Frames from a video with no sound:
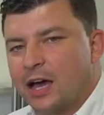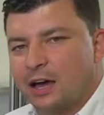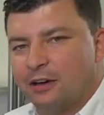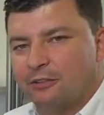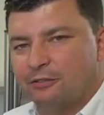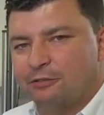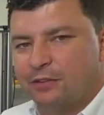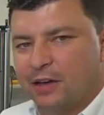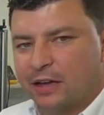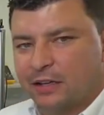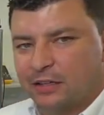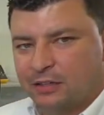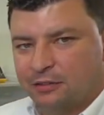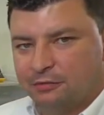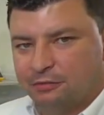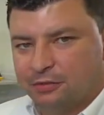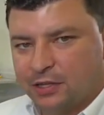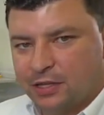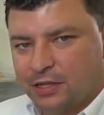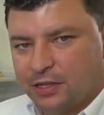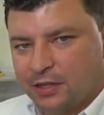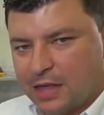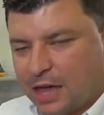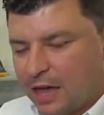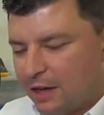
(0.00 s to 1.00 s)

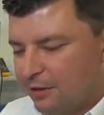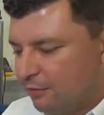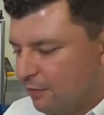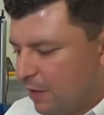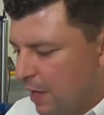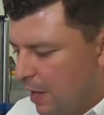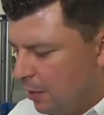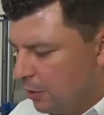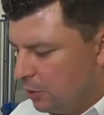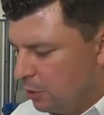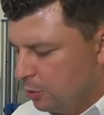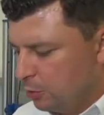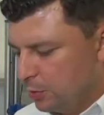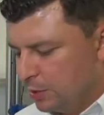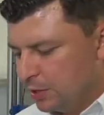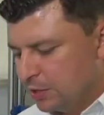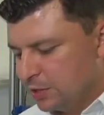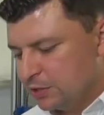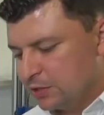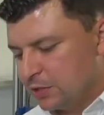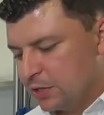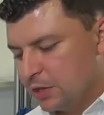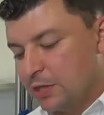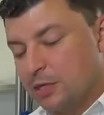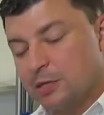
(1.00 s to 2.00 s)
Effectively, that value
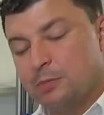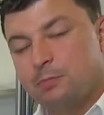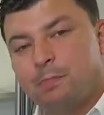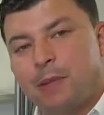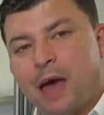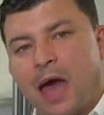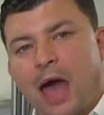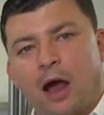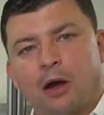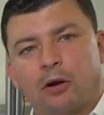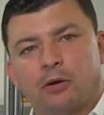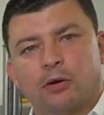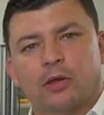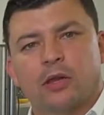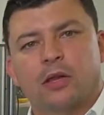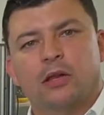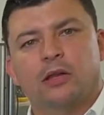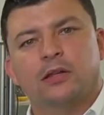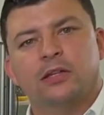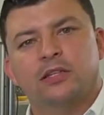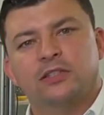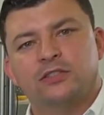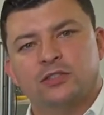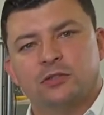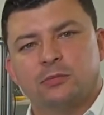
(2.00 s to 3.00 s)
is the
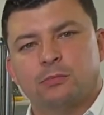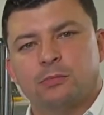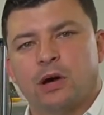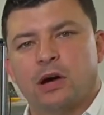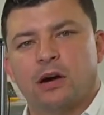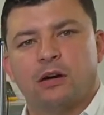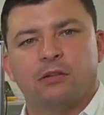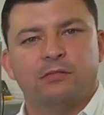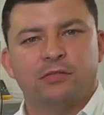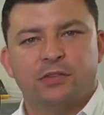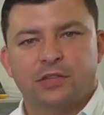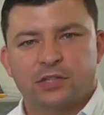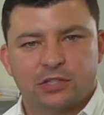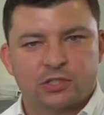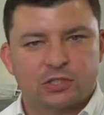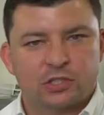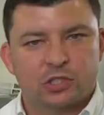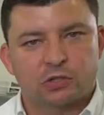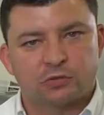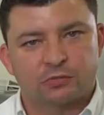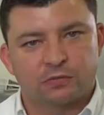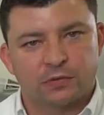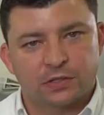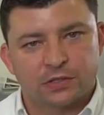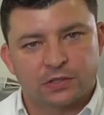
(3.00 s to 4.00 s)
parallelism of this
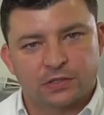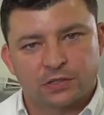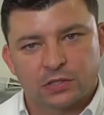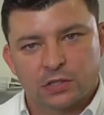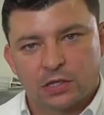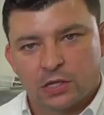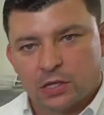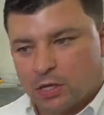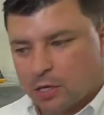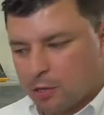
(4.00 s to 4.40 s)
surface.